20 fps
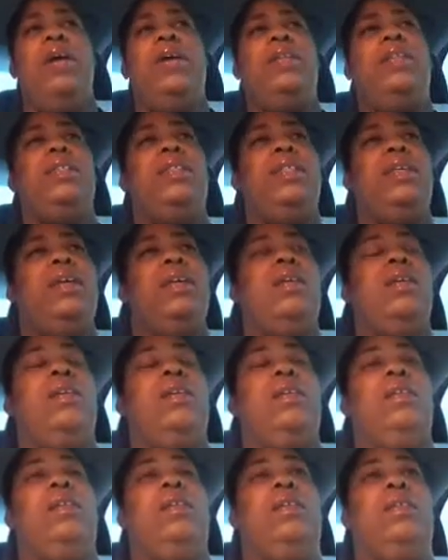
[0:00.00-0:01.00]

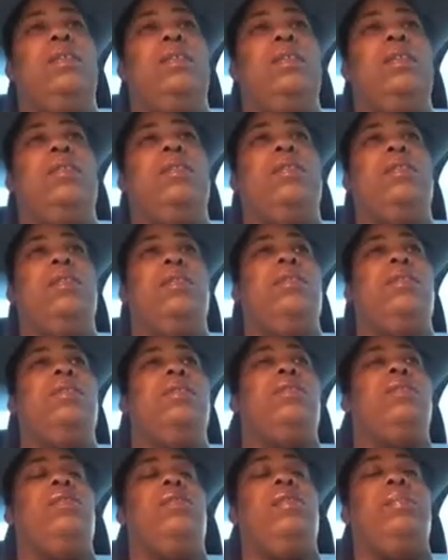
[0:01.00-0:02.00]
Still,
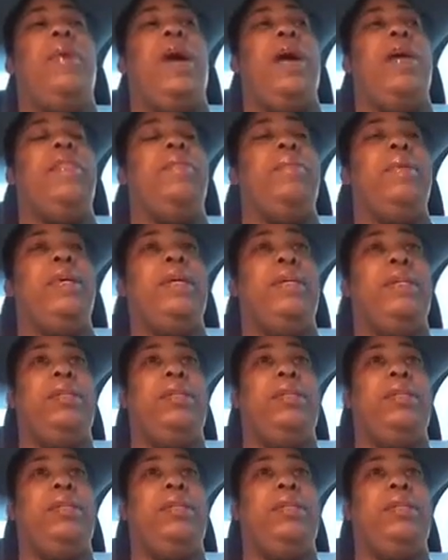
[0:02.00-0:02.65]
it's going to bother me.